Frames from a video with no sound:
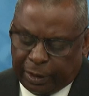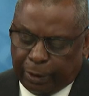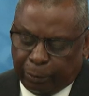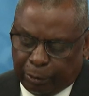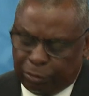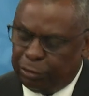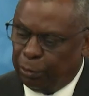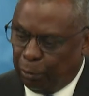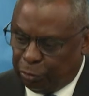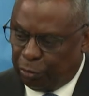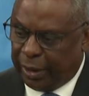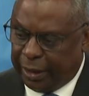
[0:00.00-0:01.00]
we're
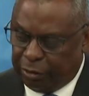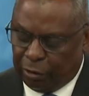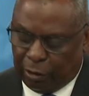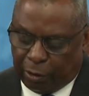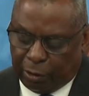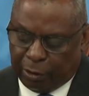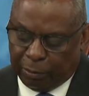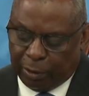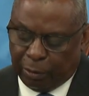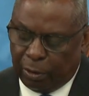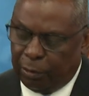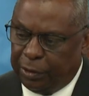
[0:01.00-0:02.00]
still trying to learn.
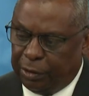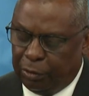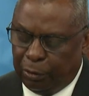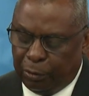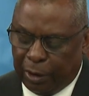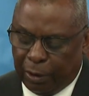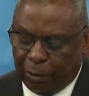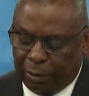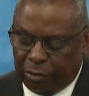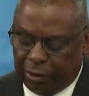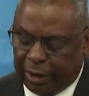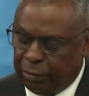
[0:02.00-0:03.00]
But what we do know
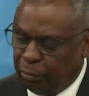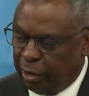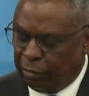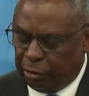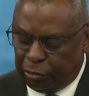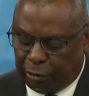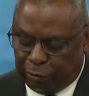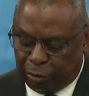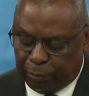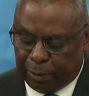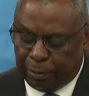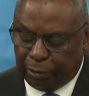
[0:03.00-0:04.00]
is that one of our
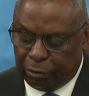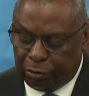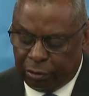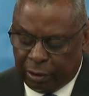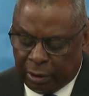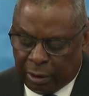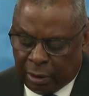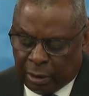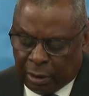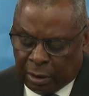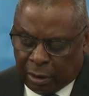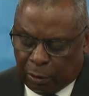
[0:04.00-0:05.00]
service members
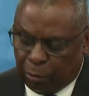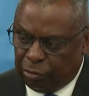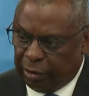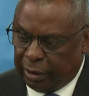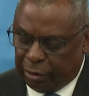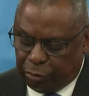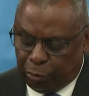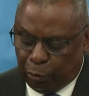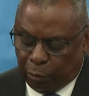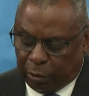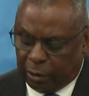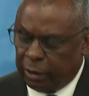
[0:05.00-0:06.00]
who was on a
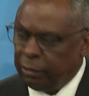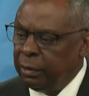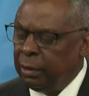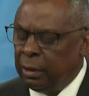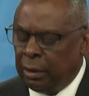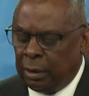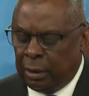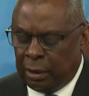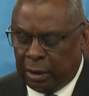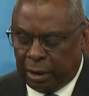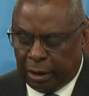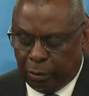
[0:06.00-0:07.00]
tour
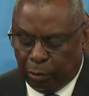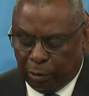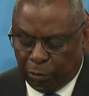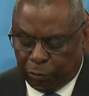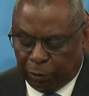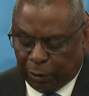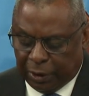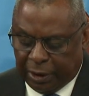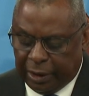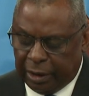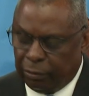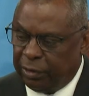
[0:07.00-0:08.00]

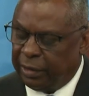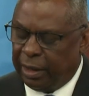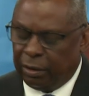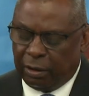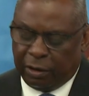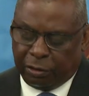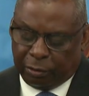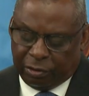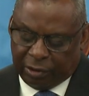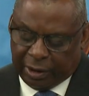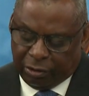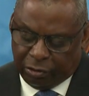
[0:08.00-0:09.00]
willfully and without
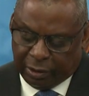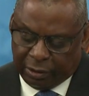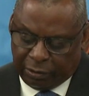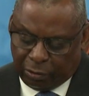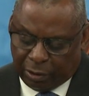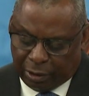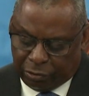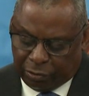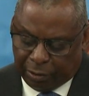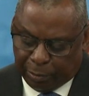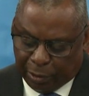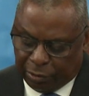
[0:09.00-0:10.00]
authorization crossed
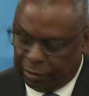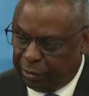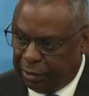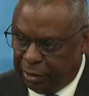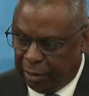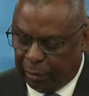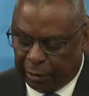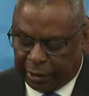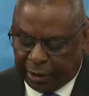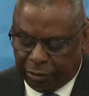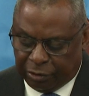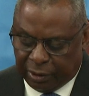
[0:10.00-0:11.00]
the military
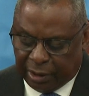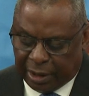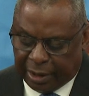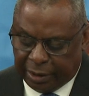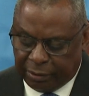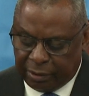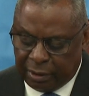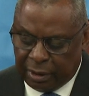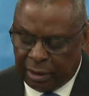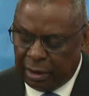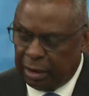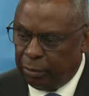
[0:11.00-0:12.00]
demarcation line.
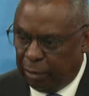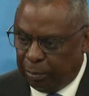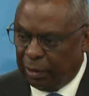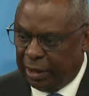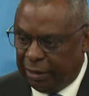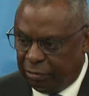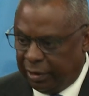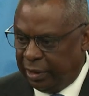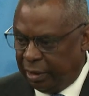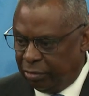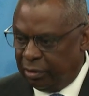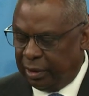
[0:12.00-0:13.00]
We believe that
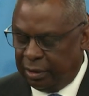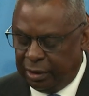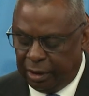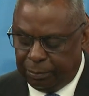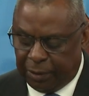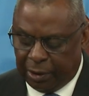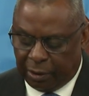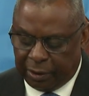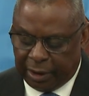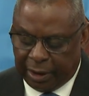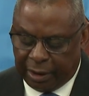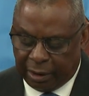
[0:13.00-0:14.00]
he is in the
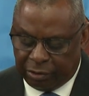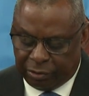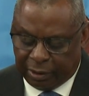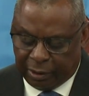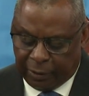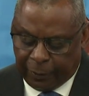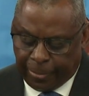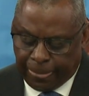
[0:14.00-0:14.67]
BRK custody.